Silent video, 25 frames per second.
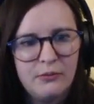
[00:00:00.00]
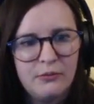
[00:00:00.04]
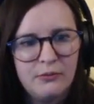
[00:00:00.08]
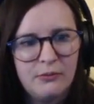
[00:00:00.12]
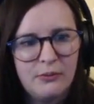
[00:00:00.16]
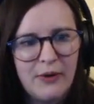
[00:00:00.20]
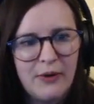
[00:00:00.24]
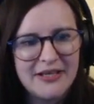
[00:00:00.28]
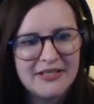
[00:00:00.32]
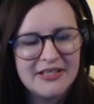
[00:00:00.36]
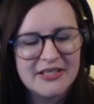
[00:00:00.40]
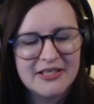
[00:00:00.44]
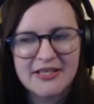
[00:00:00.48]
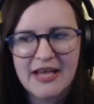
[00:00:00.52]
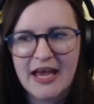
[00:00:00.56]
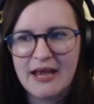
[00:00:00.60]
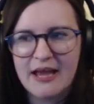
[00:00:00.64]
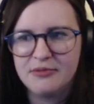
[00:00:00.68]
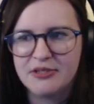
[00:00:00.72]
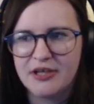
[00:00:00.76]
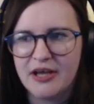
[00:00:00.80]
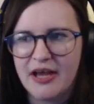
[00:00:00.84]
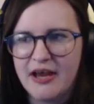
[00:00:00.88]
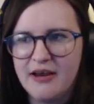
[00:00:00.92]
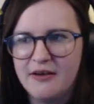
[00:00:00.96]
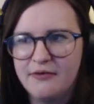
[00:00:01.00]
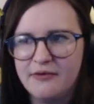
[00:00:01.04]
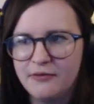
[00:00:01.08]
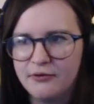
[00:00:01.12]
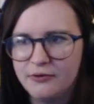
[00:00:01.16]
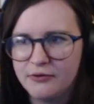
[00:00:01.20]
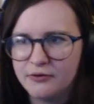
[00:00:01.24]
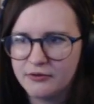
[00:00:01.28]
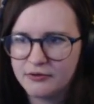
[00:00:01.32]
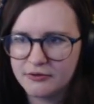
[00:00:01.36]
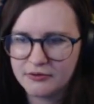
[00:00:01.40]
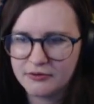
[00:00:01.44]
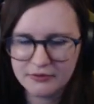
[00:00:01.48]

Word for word: Why is this game so hateful?